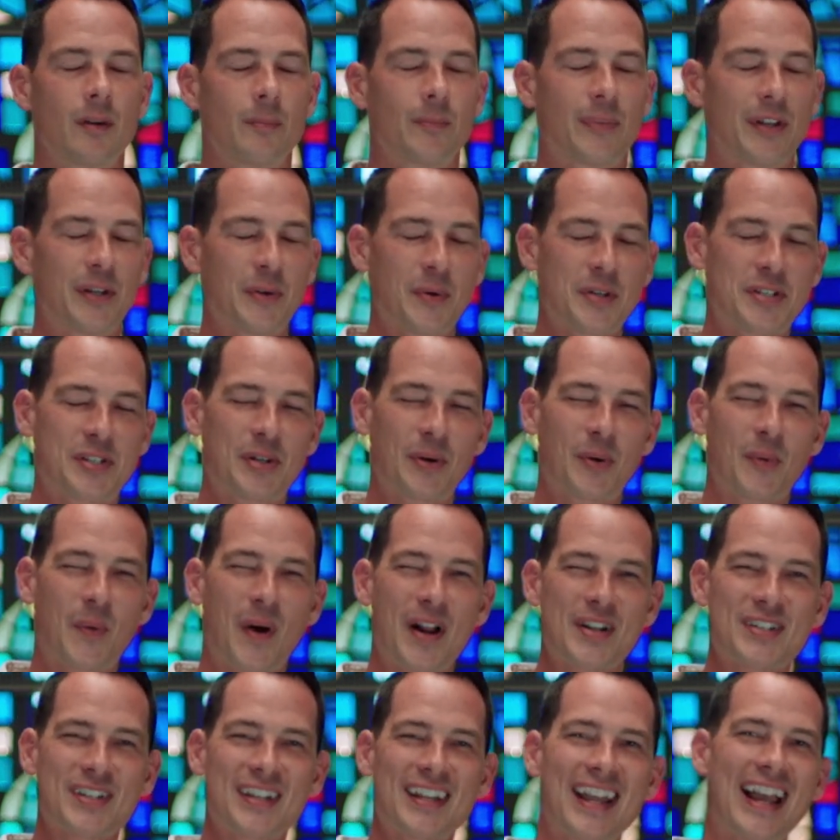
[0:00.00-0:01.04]
But anyway, so we're
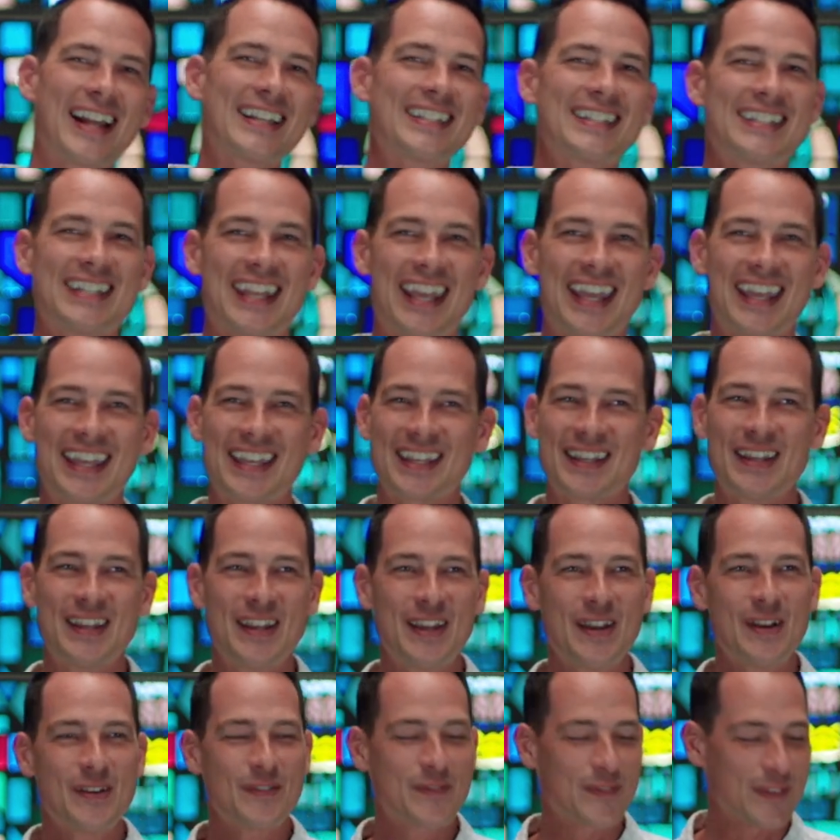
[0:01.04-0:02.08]
watching 90 Day
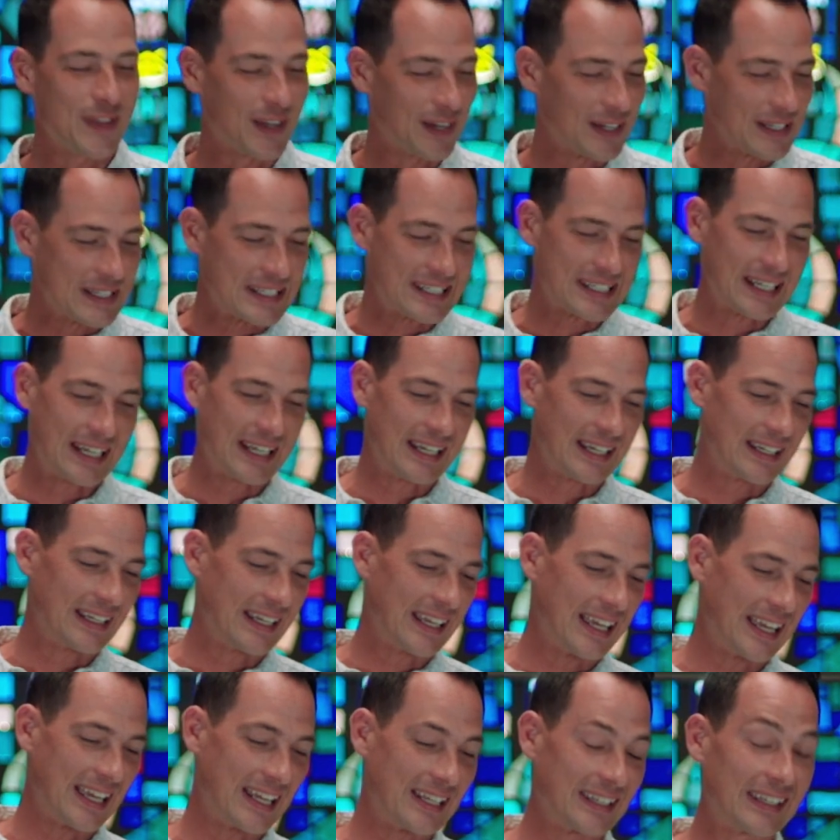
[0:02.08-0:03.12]

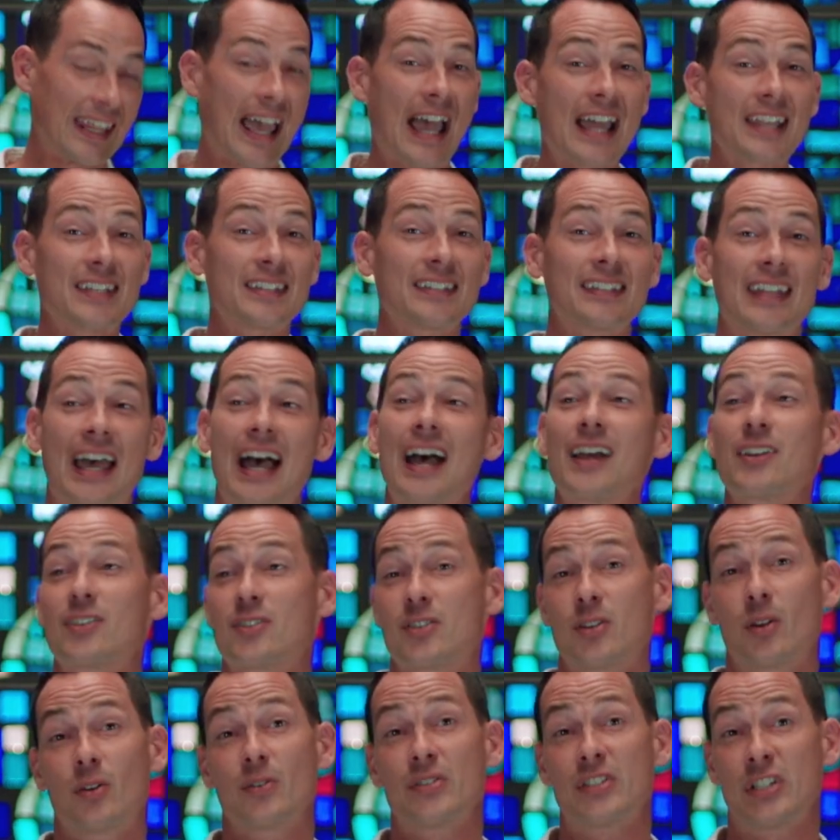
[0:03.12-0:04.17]
Fiancé, and that
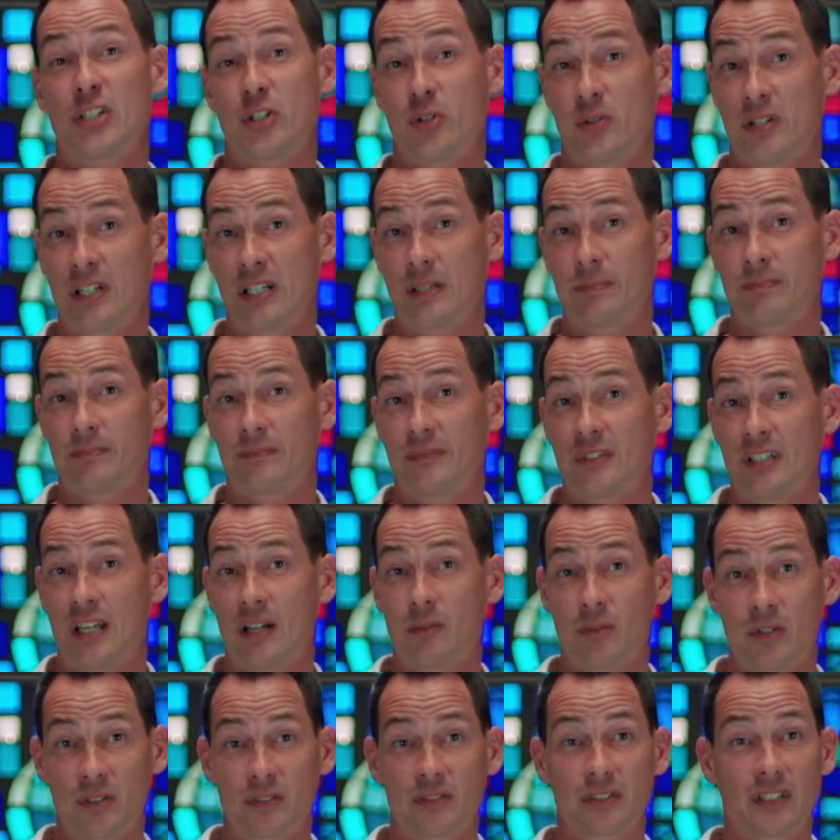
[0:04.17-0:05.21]
show's a trip. I
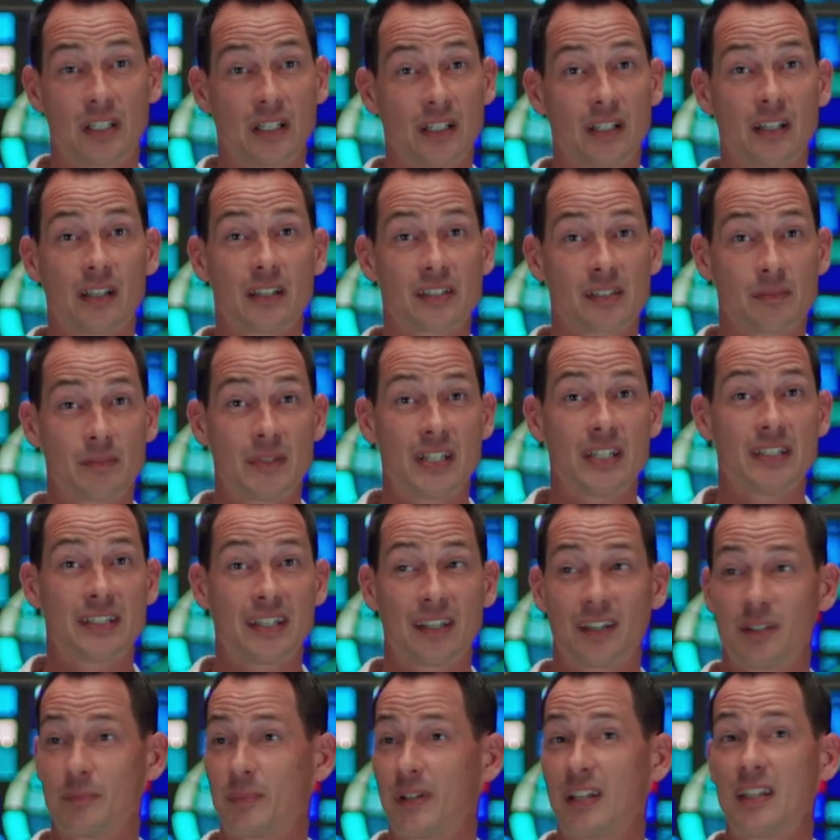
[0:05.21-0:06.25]
won't get into some
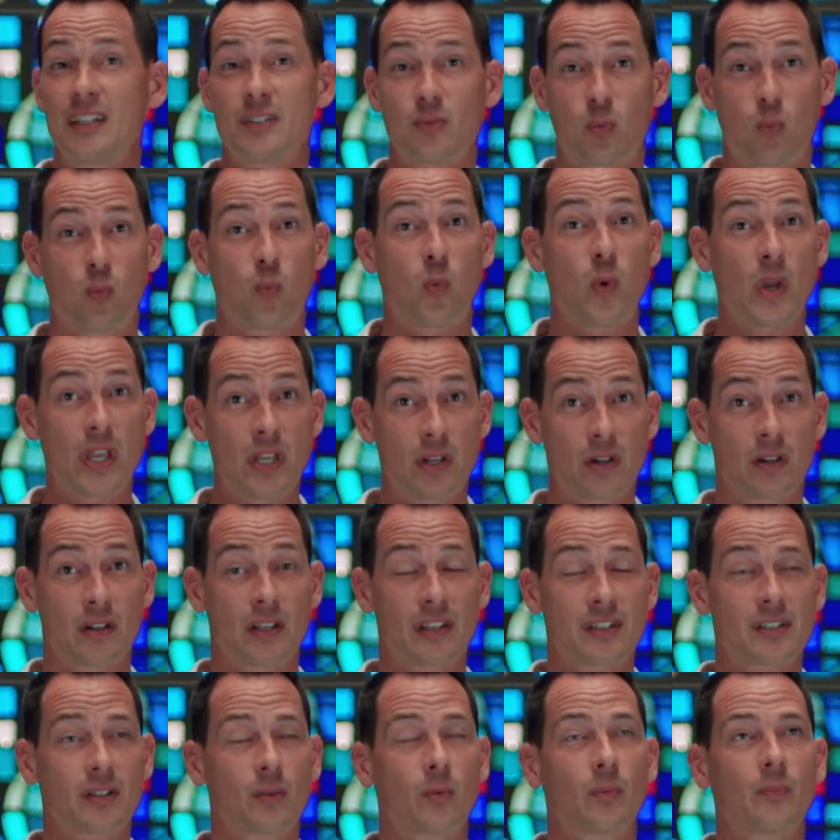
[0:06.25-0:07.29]
detail, but it's weird.
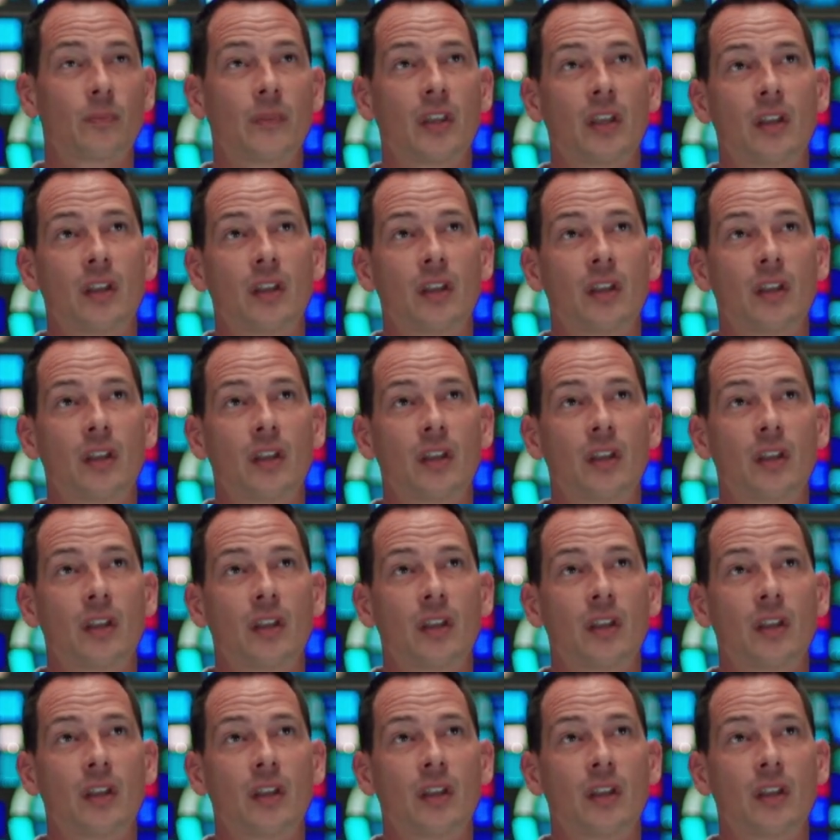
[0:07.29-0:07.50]
It's a